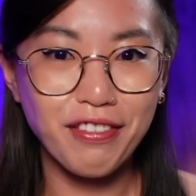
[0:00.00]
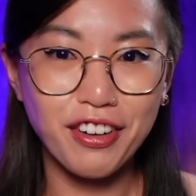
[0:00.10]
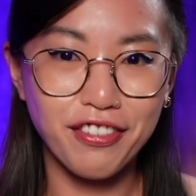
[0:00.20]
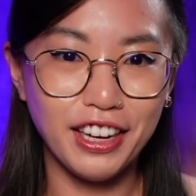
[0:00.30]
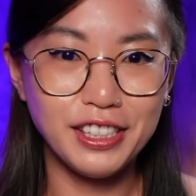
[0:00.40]

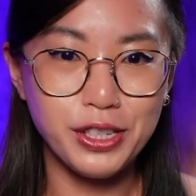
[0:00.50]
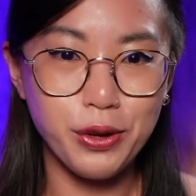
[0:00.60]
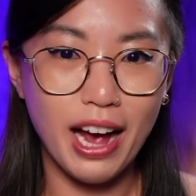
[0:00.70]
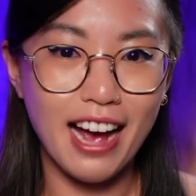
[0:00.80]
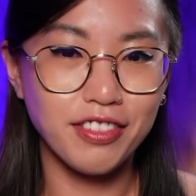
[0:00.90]
funds you
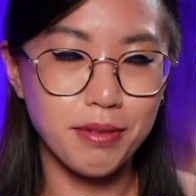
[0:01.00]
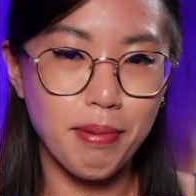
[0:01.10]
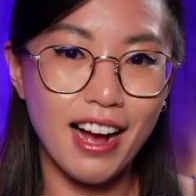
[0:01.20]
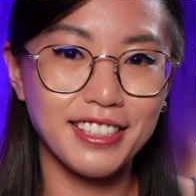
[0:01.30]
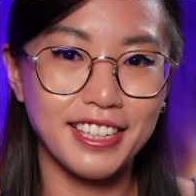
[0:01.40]
have
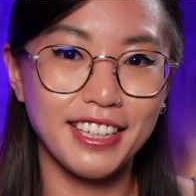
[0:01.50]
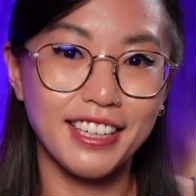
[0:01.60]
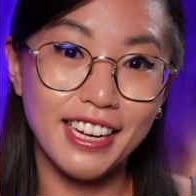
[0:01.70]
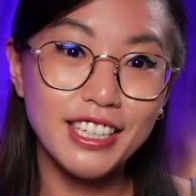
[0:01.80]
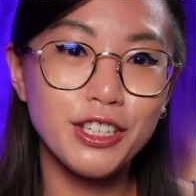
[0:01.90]

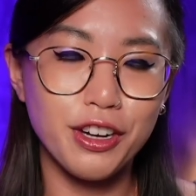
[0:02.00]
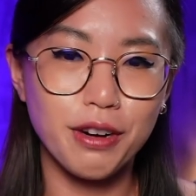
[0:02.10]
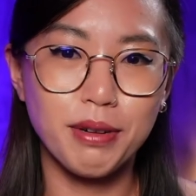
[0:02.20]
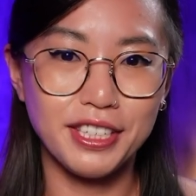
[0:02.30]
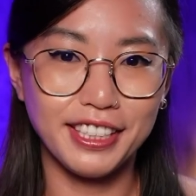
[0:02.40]
deposited into your
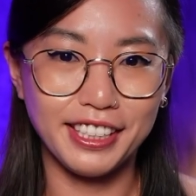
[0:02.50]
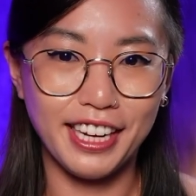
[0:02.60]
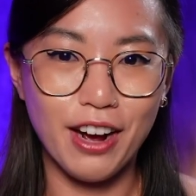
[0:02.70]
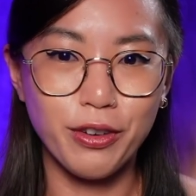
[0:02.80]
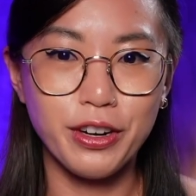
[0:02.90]
Predict
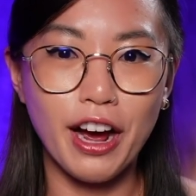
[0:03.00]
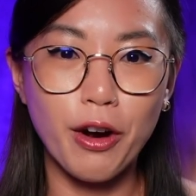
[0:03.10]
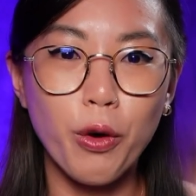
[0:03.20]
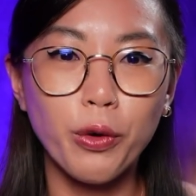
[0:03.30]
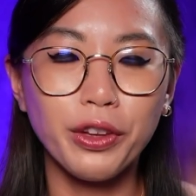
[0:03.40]
account, not
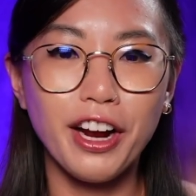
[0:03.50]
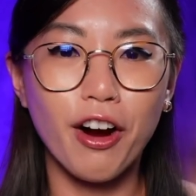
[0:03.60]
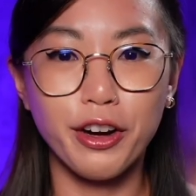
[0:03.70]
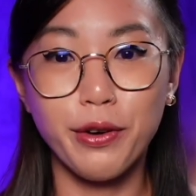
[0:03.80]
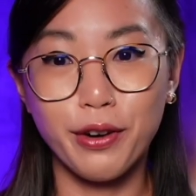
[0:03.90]
only are
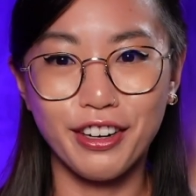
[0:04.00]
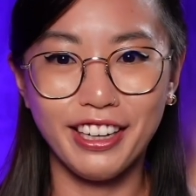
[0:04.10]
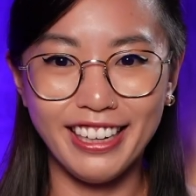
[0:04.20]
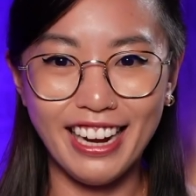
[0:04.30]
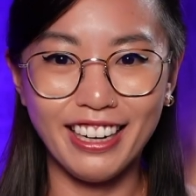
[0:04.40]
you
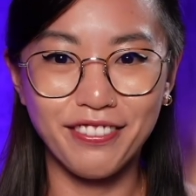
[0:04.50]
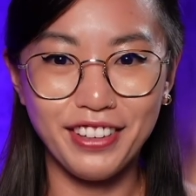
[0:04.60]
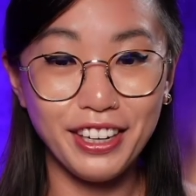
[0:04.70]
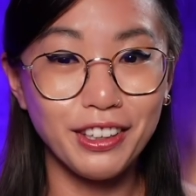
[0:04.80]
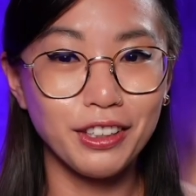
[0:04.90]
earning native
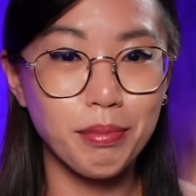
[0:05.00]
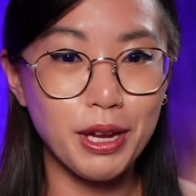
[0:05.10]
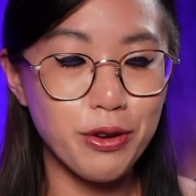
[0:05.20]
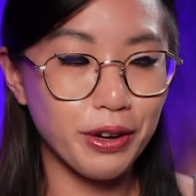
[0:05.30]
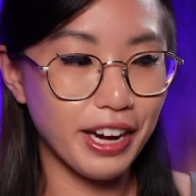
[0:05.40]
yield, but
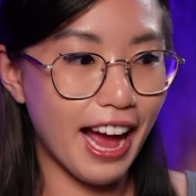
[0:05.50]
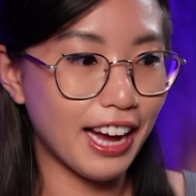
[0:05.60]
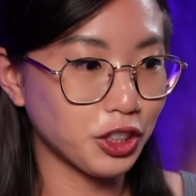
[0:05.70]
you can actually